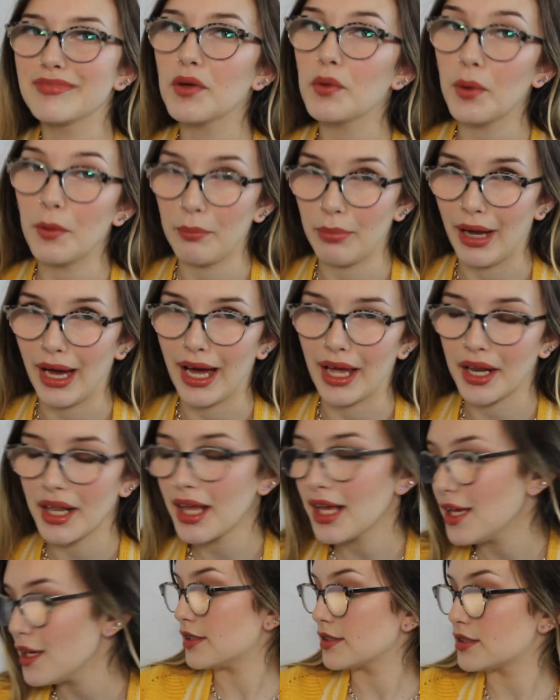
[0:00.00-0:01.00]
went bad.
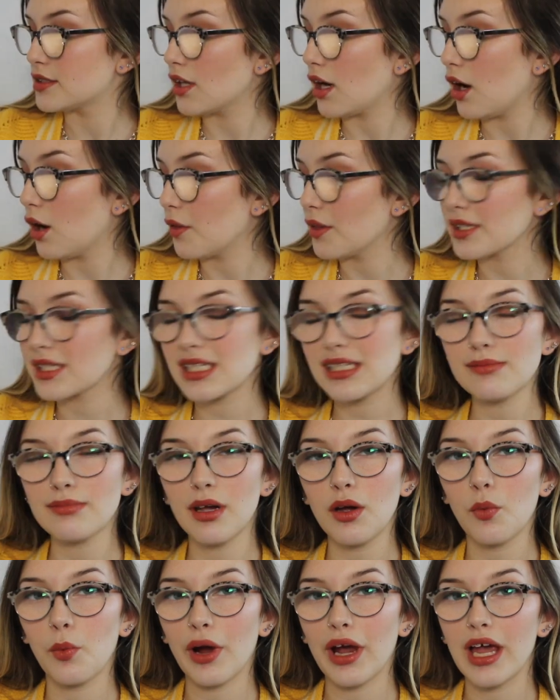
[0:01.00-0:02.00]
So this is
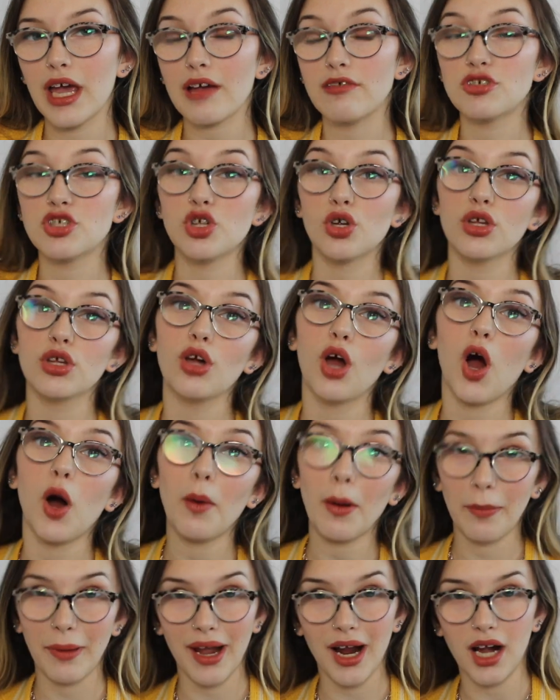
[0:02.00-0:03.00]
my way of showing you
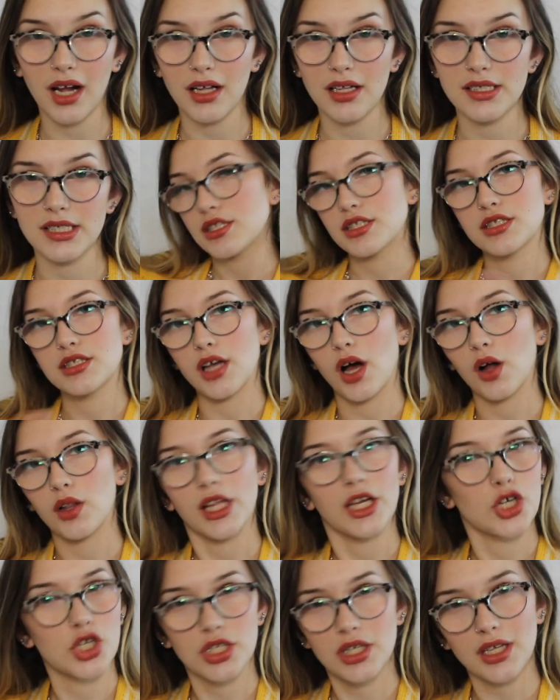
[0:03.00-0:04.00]
all my palettes. So
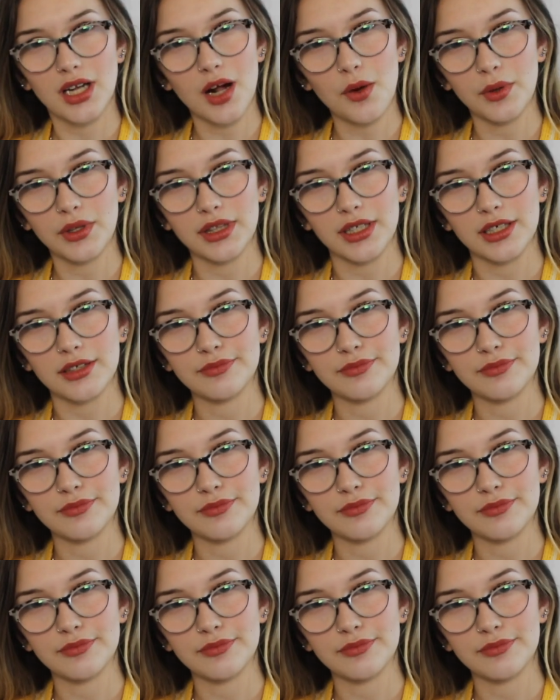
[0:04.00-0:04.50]
let's just get on with